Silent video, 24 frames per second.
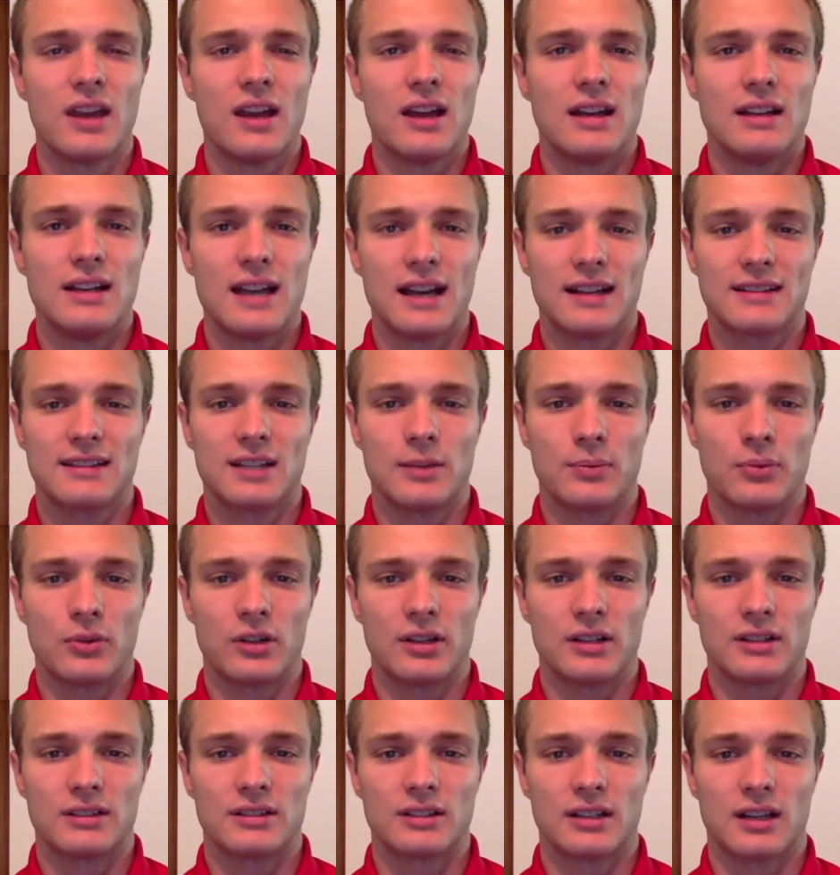Next up were
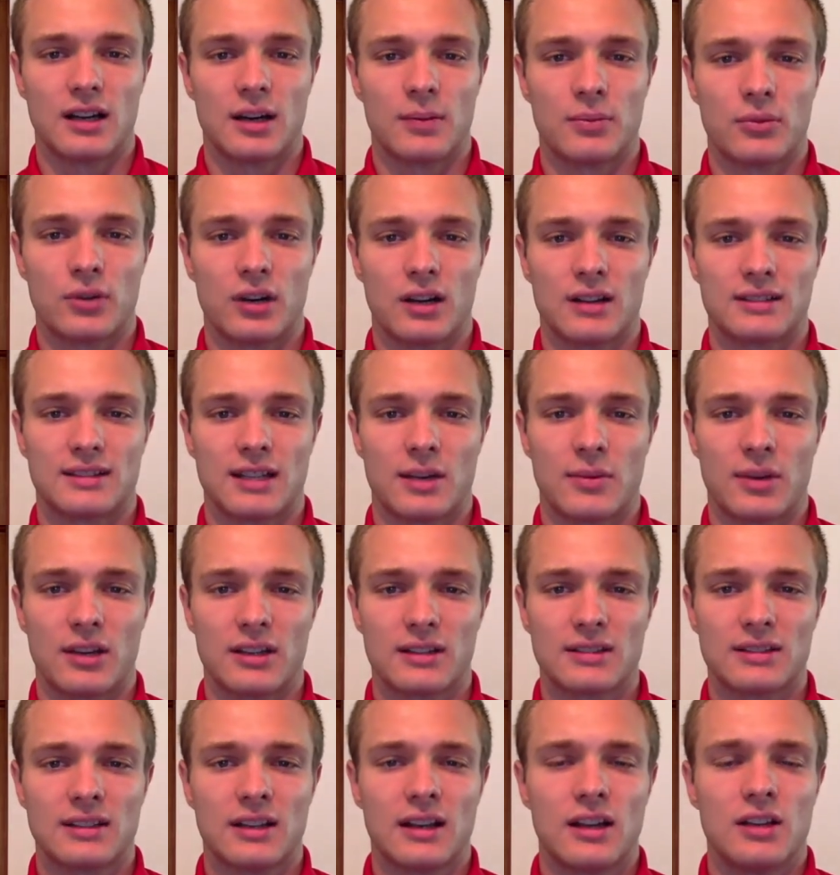his
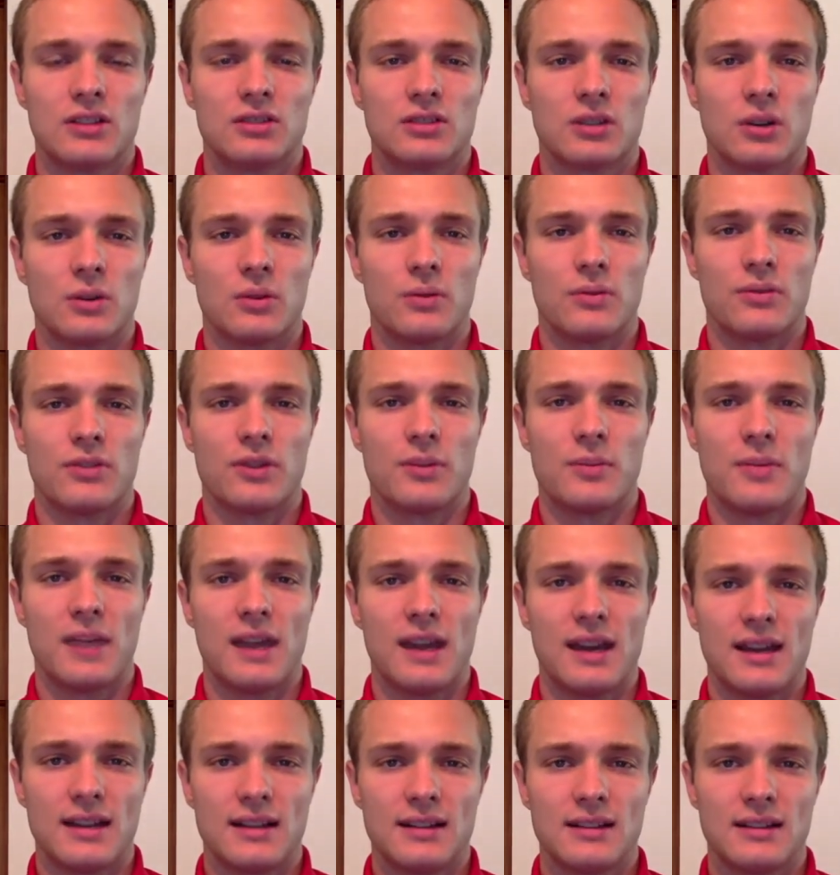proxemics. So the
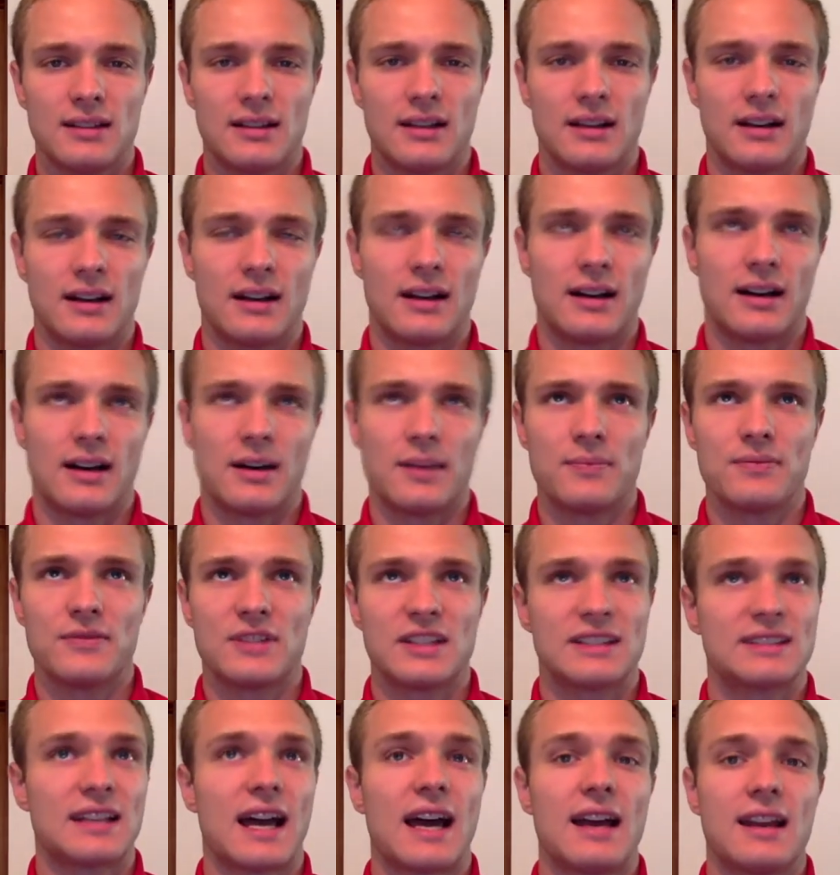man
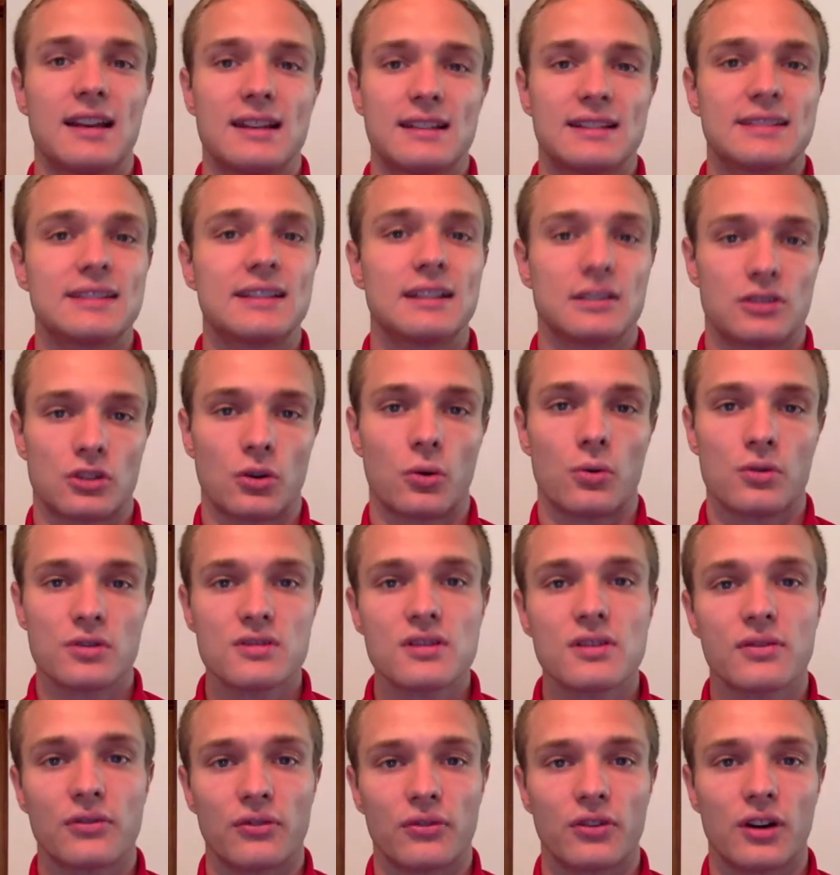decided to sit towards
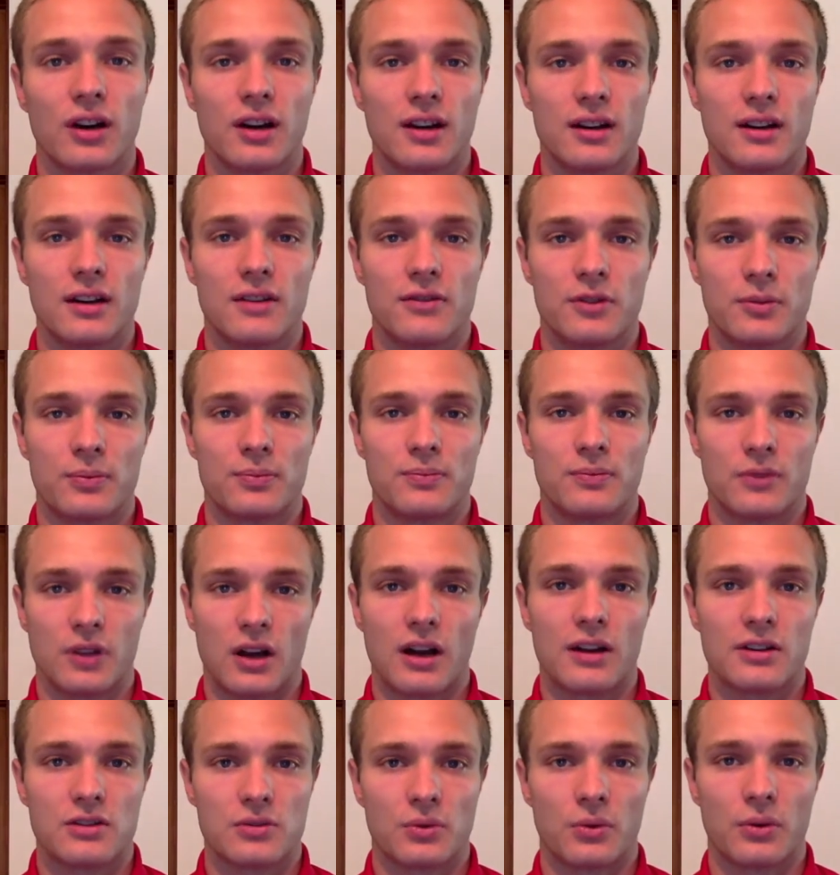the front of the
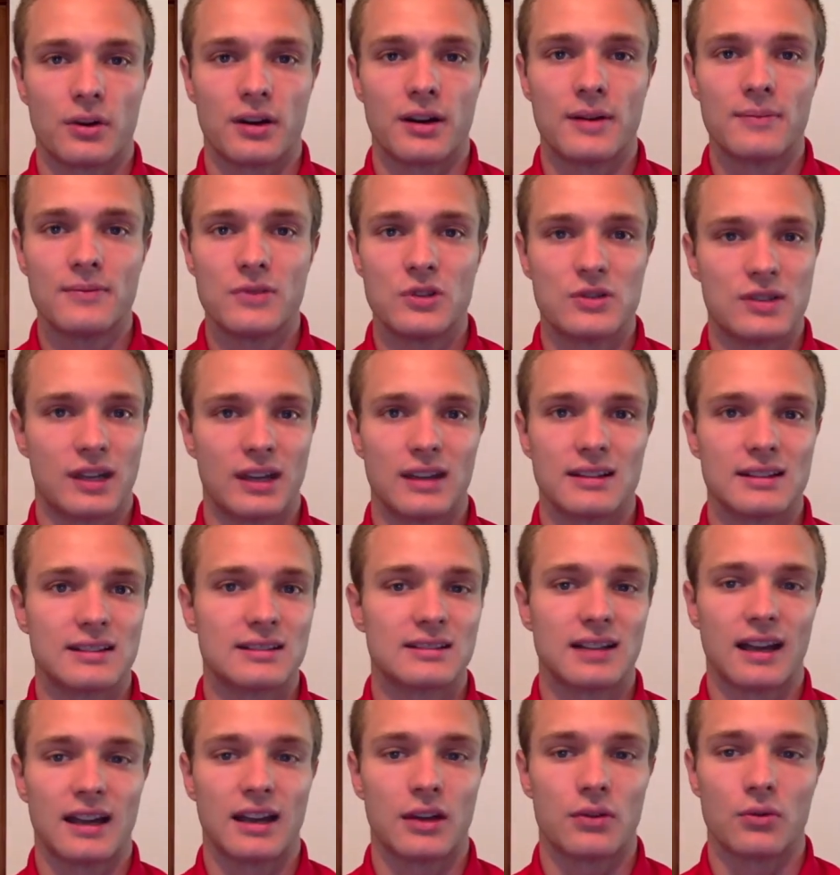auditorium. He was like in the
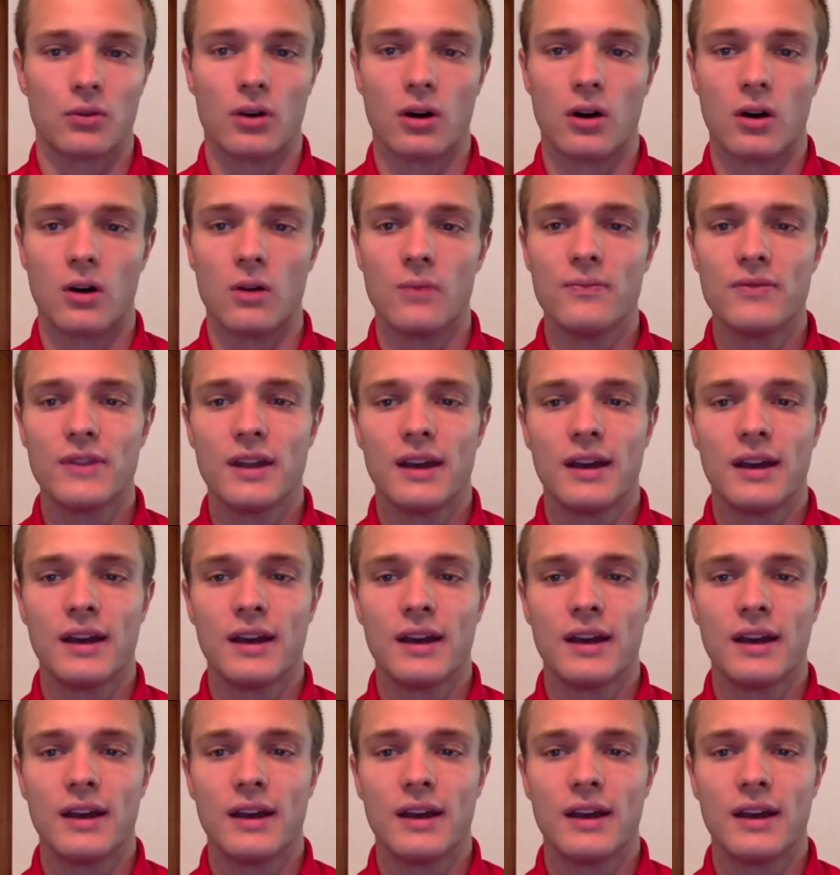second row.